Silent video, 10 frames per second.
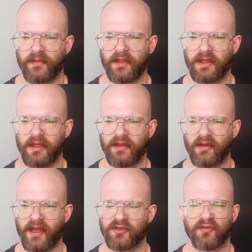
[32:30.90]
the
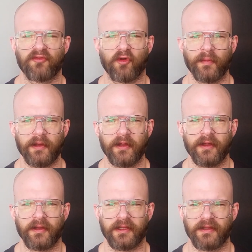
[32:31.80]
actual
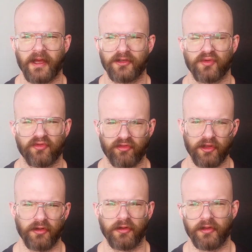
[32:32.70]
formula, like the actual
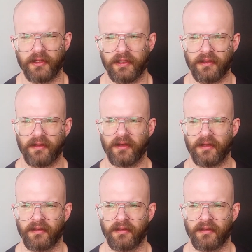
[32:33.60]
feel and